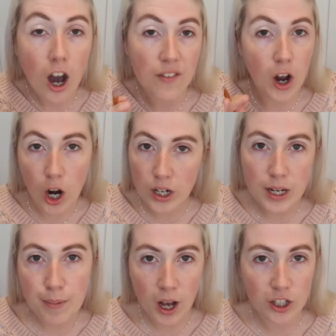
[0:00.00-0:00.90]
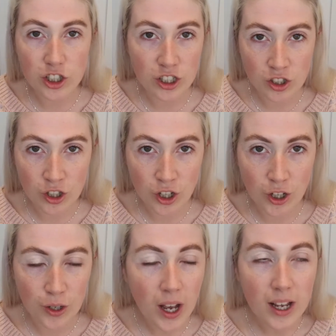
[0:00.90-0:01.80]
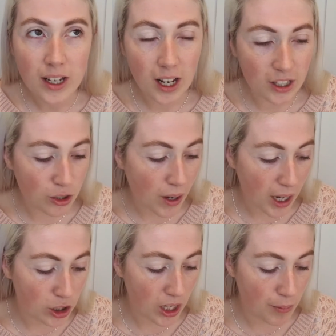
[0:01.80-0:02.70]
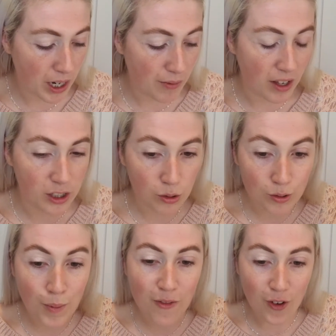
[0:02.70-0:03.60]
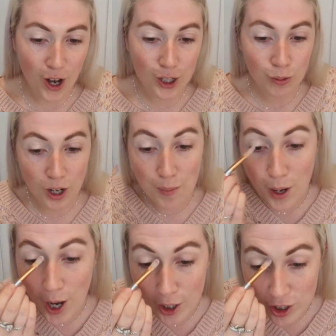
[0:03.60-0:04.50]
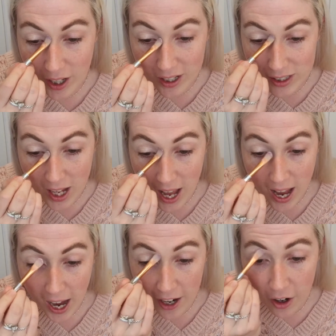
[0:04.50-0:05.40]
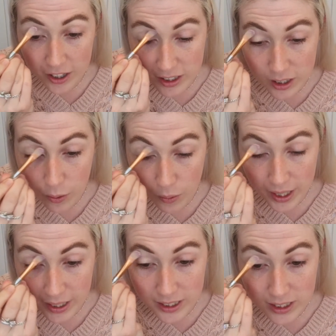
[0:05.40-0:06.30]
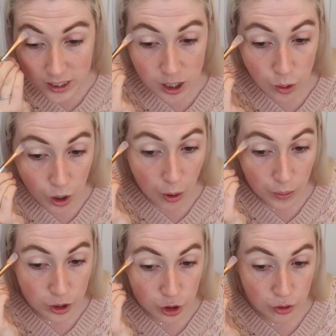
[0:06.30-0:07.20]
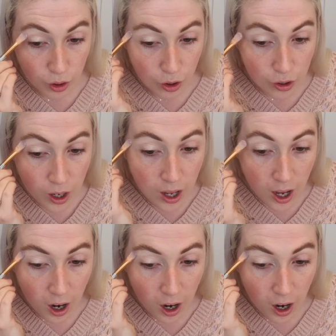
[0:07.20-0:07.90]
I've only purchased 2. Can you actually believe that? This was my first one I purchased, and it's still going strong.